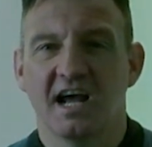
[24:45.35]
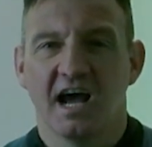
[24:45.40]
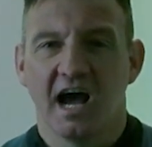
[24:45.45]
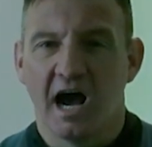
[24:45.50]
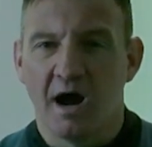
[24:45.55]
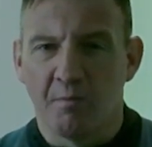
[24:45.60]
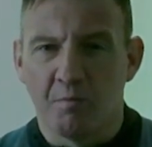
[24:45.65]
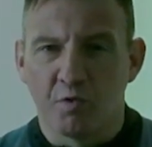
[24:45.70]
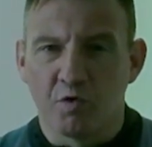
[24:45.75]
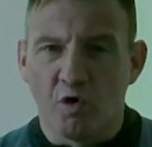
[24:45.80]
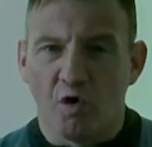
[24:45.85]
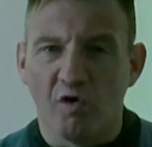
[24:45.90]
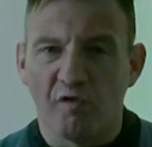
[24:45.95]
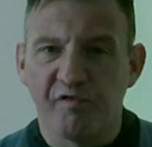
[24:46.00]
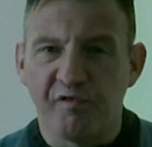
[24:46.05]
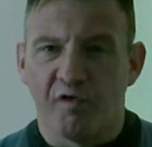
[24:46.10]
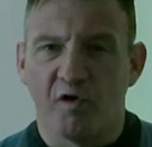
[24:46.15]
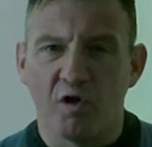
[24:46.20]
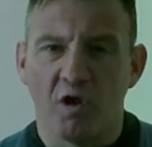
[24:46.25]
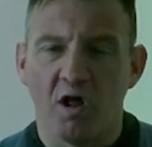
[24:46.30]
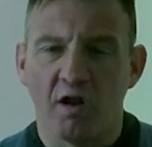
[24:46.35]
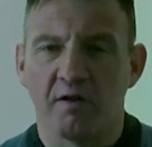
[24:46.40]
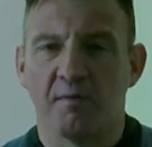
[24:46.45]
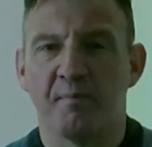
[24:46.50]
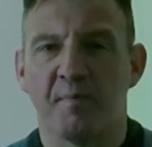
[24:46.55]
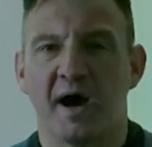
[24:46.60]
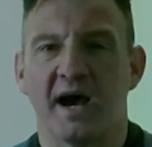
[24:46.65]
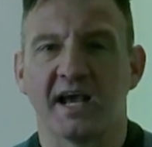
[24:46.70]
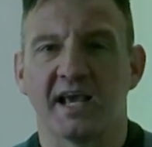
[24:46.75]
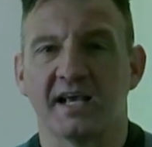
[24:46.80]
and we're all full on and
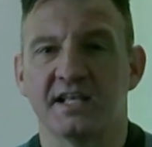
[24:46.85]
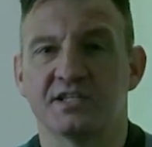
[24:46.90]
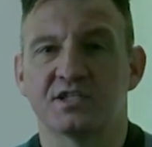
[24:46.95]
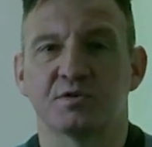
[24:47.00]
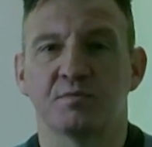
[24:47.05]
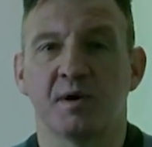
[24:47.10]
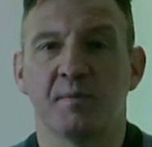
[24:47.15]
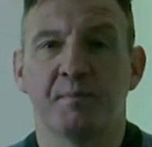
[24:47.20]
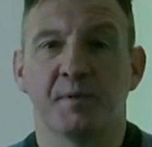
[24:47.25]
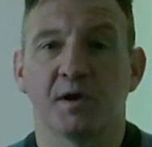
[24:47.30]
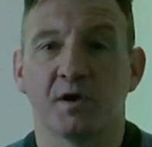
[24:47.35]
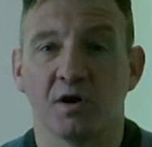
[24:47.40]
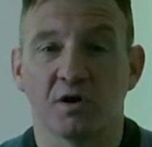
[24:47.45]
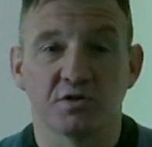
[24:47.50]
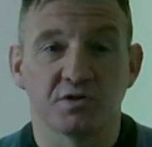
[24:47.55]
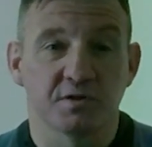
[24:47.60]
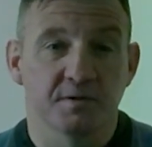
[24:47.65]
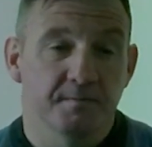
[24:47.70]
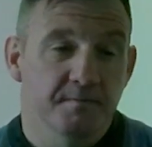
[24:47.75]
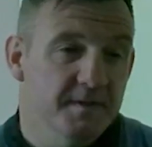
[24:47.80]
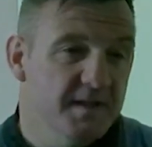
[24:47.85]
back into it, because